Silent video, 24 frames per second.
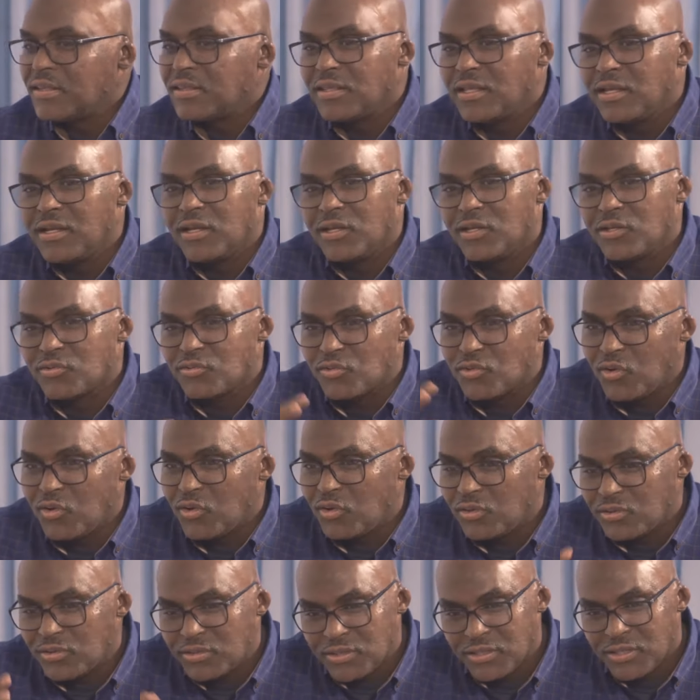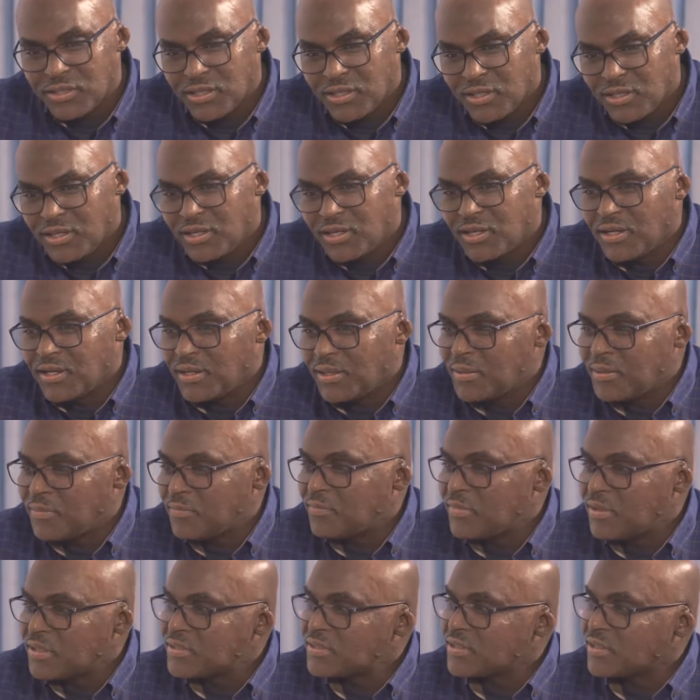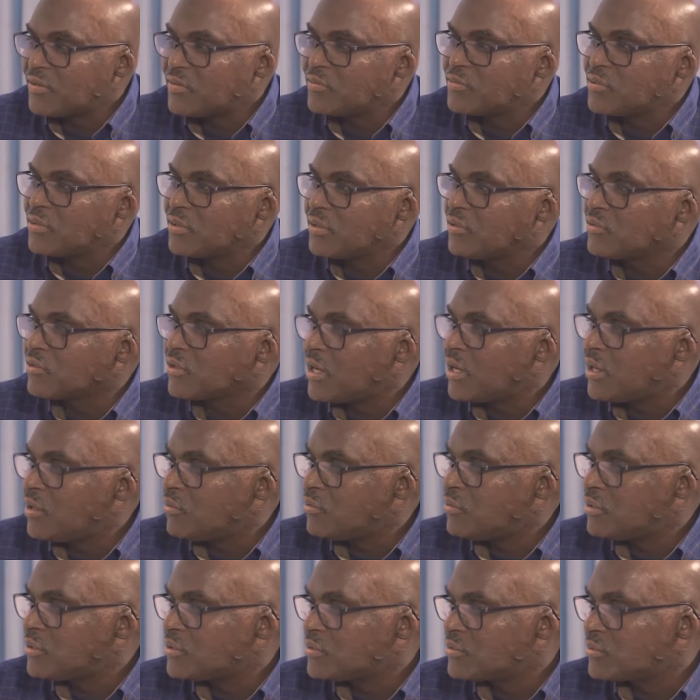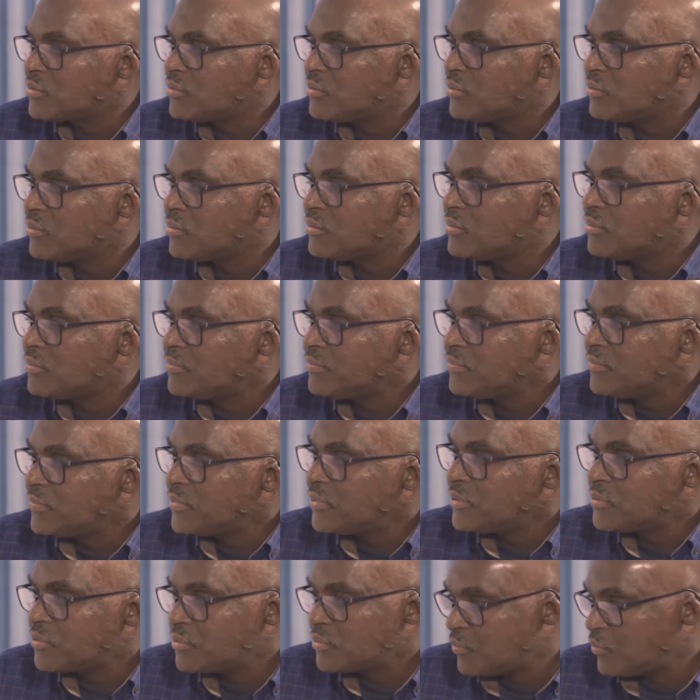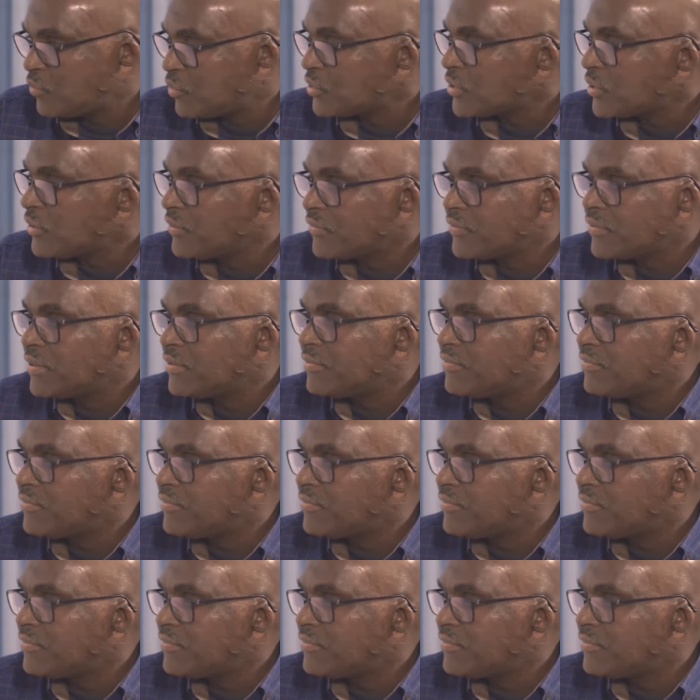And then I rolled myself to the ground to put